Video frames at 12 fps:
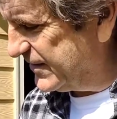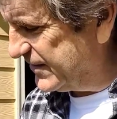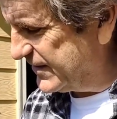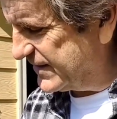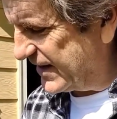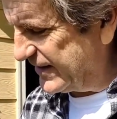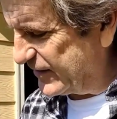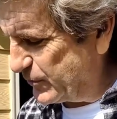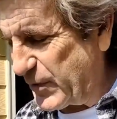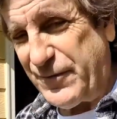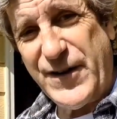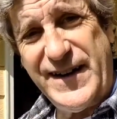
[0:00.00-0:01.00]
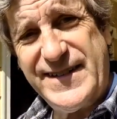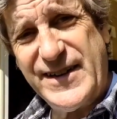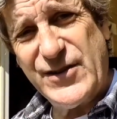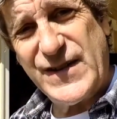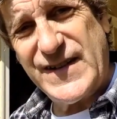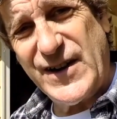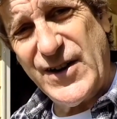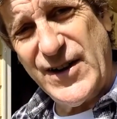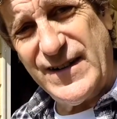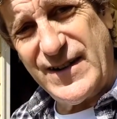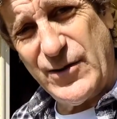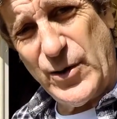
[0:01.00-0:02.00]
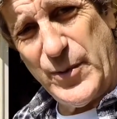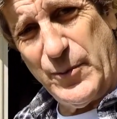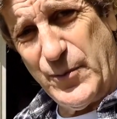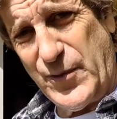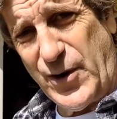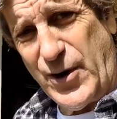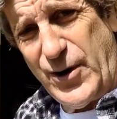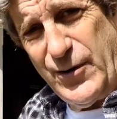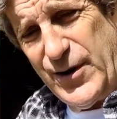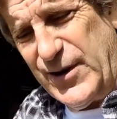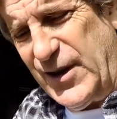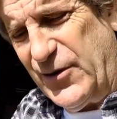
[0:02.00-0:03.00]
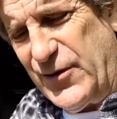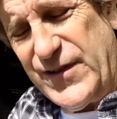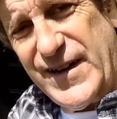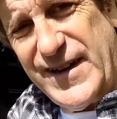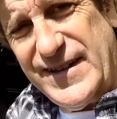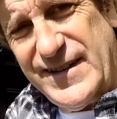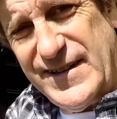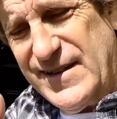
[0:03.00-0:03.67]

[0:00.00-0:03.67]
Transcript: side that's been facing the sun is a little bit darker than the other sides.